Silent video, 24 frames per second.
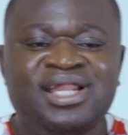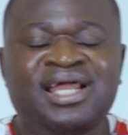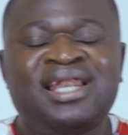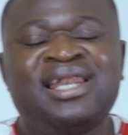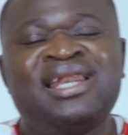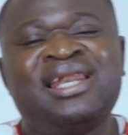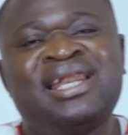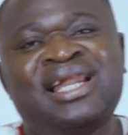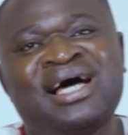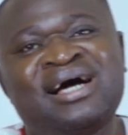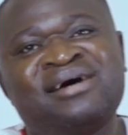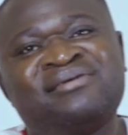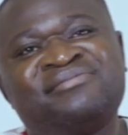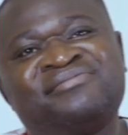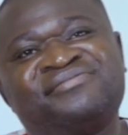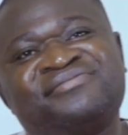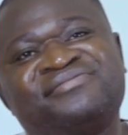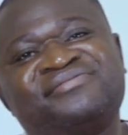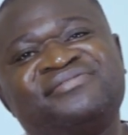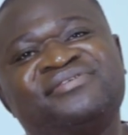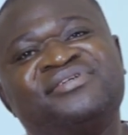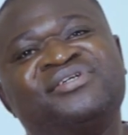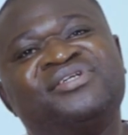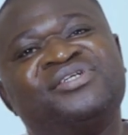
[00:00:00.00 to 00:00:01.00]
Love
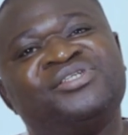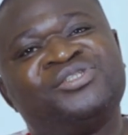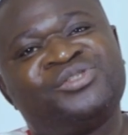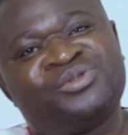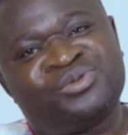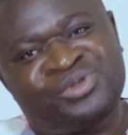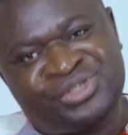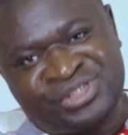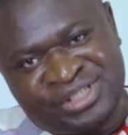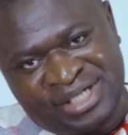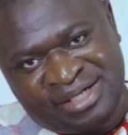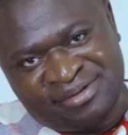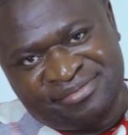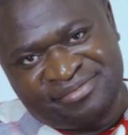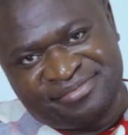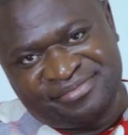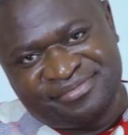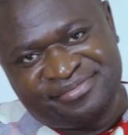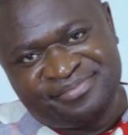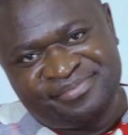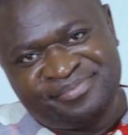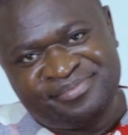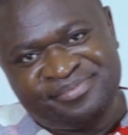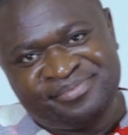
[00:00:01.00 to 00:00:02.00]
to serve.
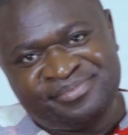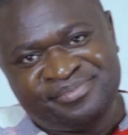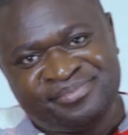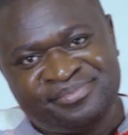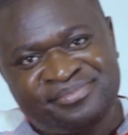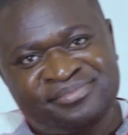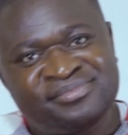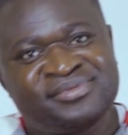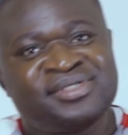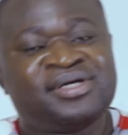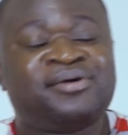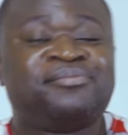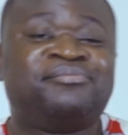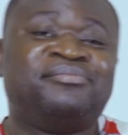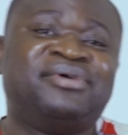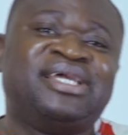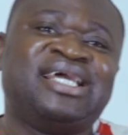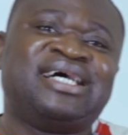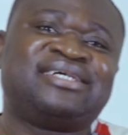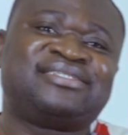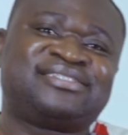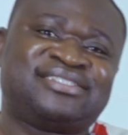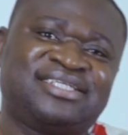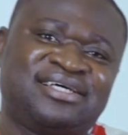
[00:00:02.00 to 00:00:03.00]
Be
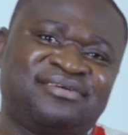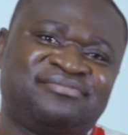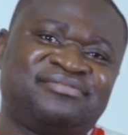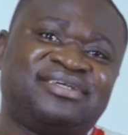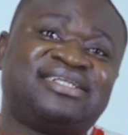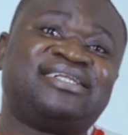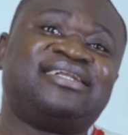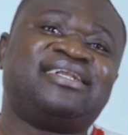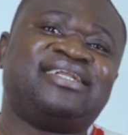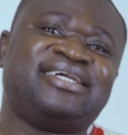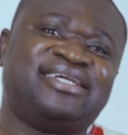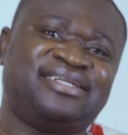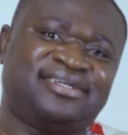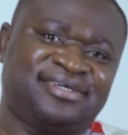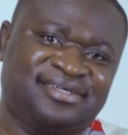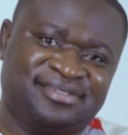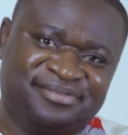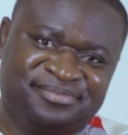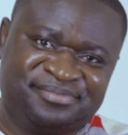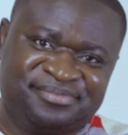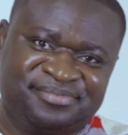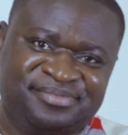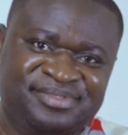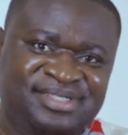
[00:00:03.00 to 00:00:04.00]
a servant leader.
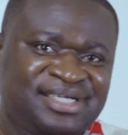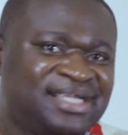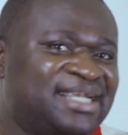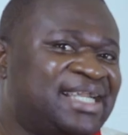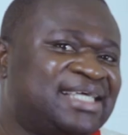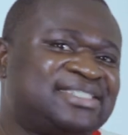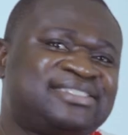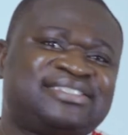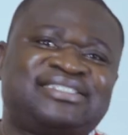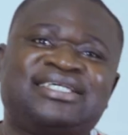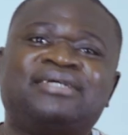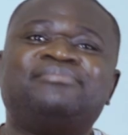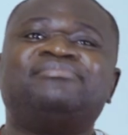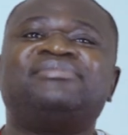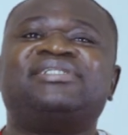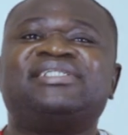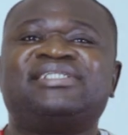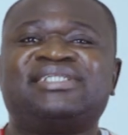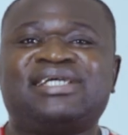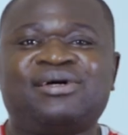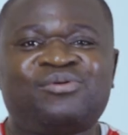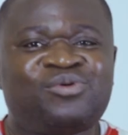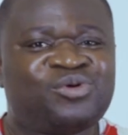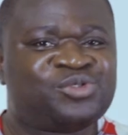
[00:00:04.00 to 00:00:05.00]
That's something
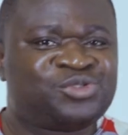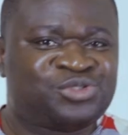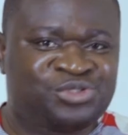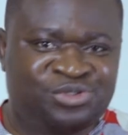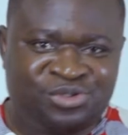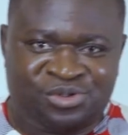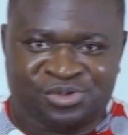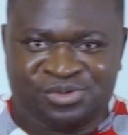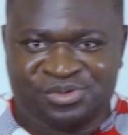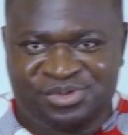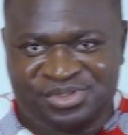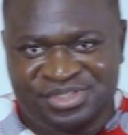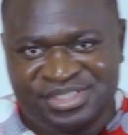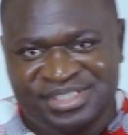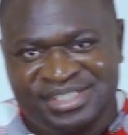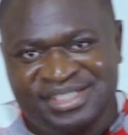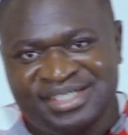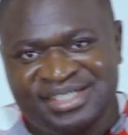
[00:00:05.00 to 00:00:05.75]
that was told.